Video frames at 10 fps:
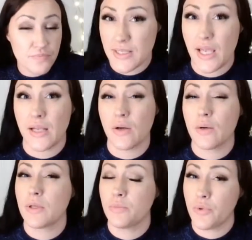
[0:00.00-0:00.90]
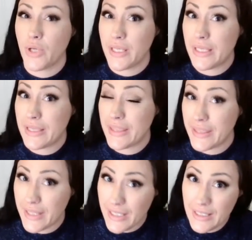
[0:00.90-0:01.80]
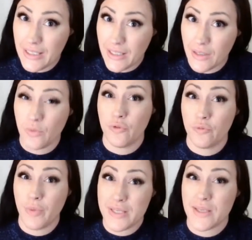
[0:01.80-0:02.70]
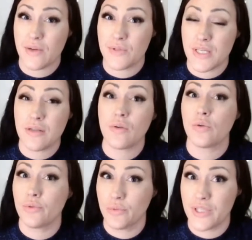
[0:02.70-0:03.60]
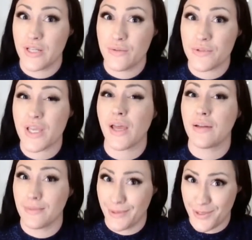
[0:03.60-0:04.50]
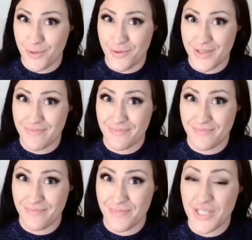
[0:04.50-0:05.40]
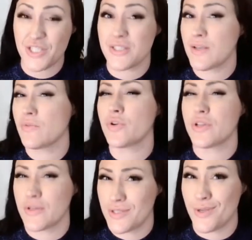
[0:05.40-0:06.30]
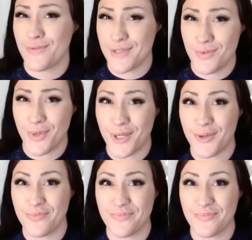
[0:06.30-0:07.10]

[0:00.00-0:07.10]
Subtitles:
And I'm going to put a thin coat of base coat down on all the nails, and I'm going to cure it. It's just so I've got a nice surface to work on.